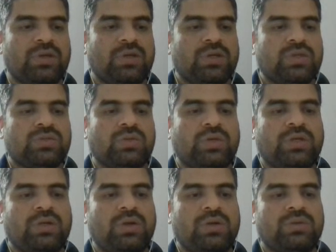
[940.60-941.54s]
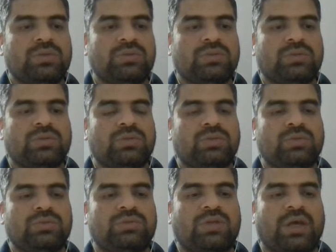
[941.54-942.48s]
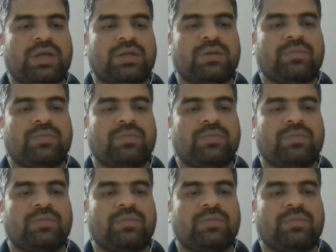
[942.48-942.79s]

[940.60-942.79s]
So in order to do that,